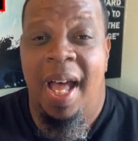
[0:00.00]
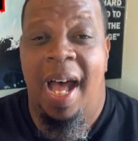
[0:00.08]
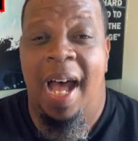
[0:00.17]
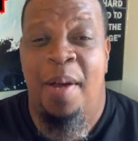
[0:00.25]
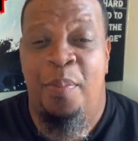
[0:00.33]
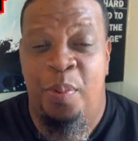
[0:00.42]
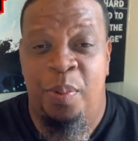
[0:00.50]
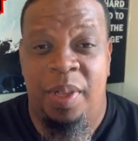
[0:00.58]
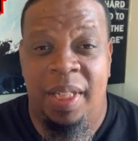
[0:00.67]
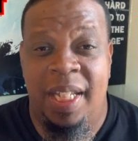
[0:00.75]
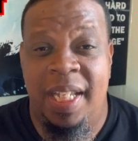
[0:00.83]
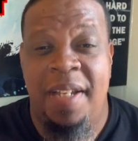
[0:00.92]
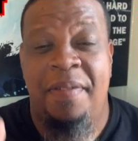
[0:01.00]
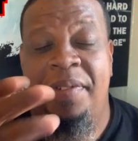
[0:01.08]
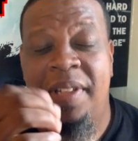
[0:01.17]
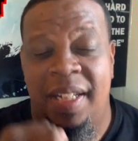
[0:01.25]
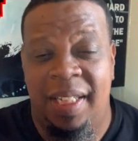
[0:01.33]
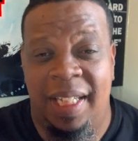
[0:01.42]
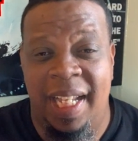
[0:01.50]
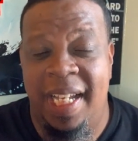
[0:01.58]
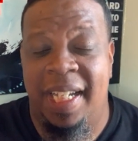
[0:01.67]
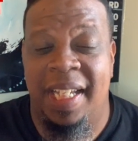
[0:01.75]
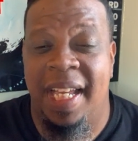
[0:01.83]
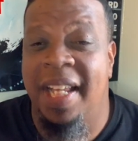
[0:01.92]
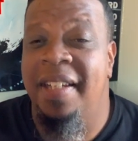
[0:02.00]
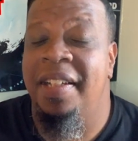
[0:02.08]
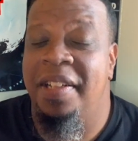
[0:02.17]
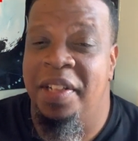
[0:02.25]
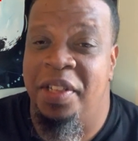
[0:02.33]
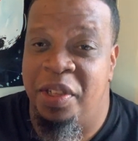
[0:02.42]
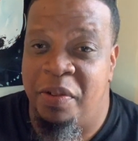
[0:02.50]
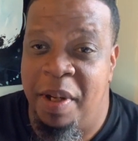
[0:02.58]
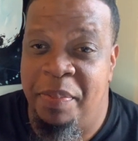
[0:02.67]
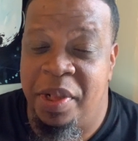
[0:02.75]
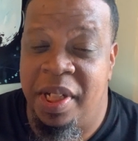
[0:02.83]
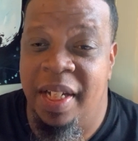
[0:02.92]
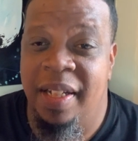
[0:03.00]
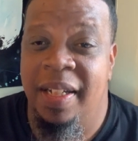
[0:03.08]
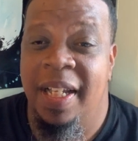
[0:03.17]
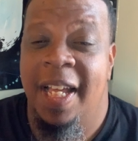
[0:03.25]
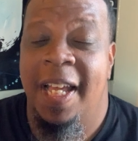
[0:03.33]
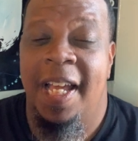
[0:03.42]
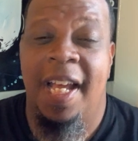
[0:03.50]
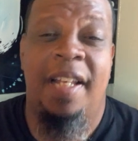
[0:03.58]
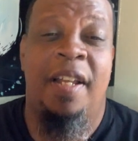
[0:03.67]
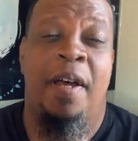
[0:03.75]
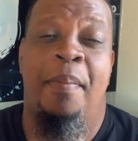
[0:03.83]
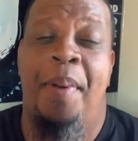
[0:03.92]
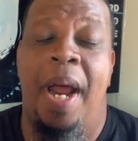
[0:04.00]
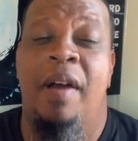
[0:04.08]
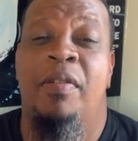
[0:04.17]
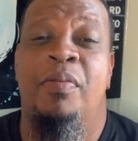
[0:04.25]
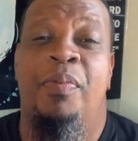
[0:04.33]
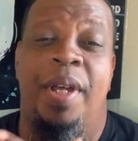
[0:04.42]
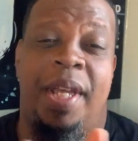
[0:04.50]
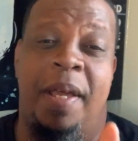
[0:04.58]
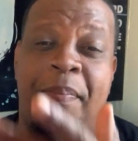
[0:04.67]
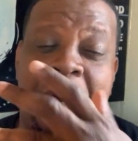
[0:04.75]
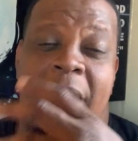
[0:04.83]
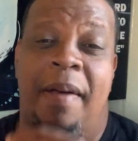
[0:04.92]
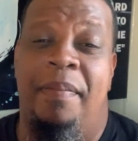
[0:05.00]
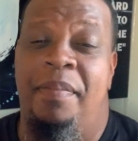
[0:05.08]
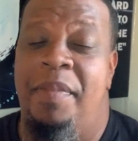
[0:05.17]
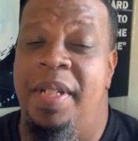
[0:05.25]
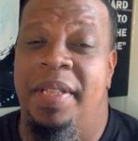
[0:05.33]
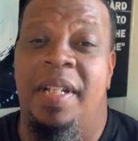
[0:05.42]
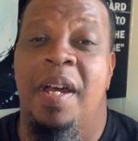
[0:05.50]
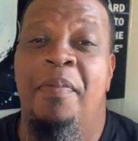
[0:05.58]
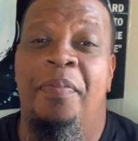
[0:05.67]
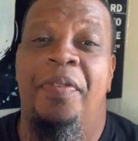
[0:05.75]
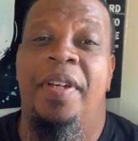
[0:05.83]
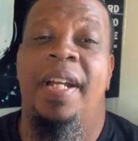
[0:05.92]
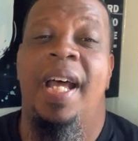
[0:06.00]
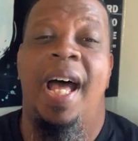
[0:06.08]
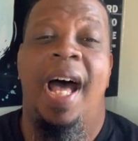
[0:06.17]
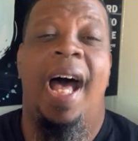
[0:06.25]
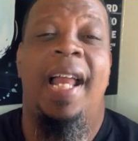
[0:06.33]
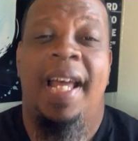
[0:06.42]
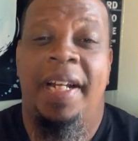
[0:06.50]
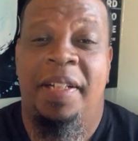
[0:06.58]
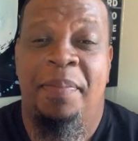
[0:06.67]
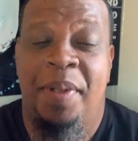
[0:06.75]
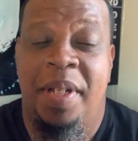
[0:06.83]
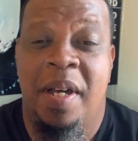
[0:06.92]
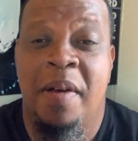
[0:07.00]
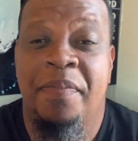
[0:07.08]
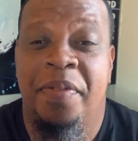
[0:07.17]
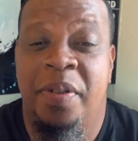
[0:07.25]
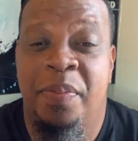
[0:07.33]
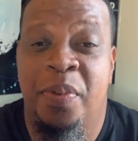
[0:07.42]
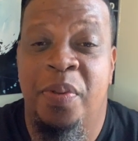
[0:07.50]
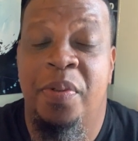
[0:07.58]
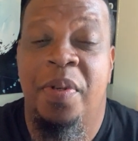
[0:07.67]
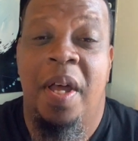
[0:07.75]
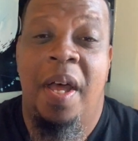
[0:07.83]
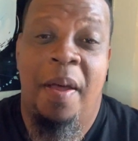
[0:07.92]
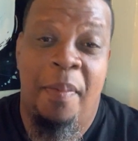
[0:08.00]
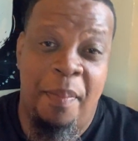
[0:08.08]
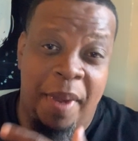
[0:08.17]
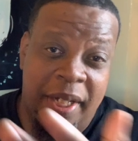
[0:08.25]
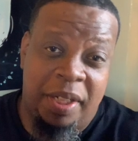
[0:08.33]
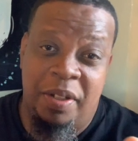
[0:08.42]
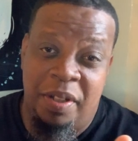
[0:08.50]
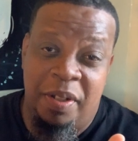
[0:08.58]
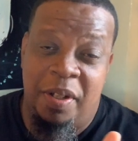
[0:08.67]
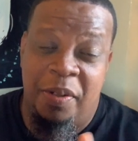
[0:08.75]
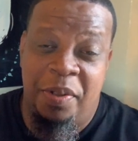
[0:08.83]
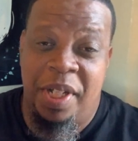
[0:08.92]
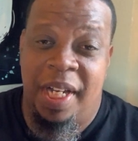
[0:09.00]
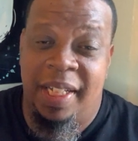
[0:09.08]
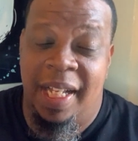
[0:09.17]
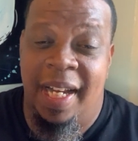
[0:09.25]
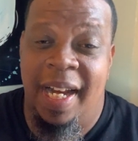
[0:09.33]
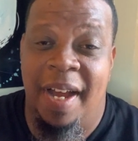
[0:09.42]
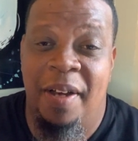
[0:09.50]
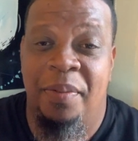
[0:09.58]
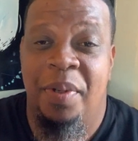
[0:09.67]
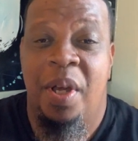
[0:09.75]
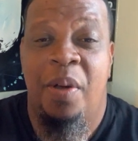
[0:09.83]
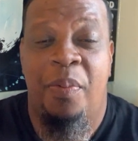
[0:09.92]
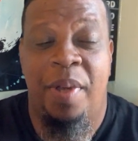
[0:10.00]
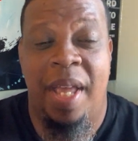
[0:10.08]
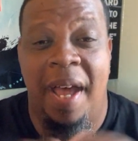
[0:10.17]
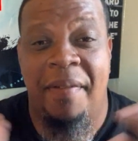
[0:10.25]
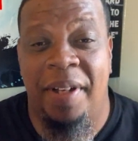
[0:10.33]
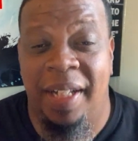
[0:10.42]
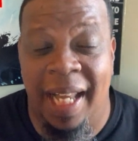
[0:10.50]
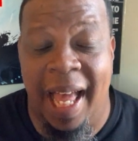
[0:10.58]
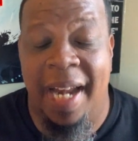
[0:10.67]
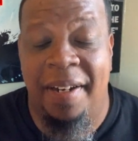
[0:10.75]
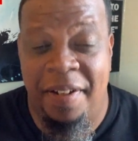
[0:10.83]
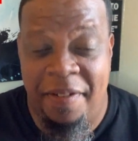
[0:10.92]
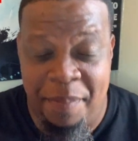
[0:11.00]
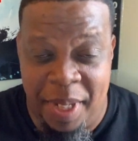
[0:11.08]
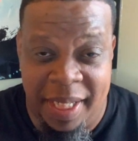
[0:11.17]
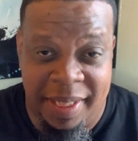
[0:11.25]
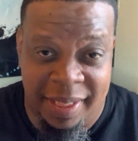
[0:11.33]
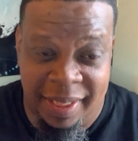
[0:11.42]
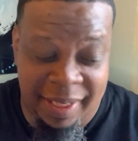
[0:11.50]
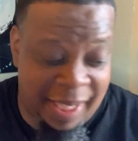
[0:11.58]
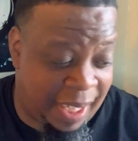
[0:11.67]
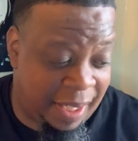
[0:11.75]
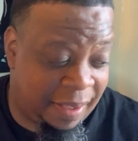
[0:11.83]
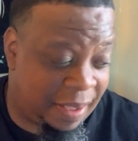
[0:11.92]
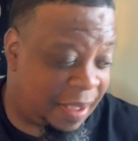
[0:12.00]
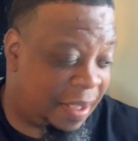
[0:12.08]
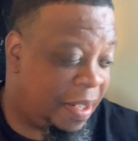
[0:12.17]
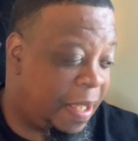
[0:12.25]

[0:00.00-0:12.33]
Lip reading: I will leave the link in the description. Illa Apparel, where hip-hop meets comfort. I like to be comfortable. Make sure you go check that out. We have a lot of amazing things.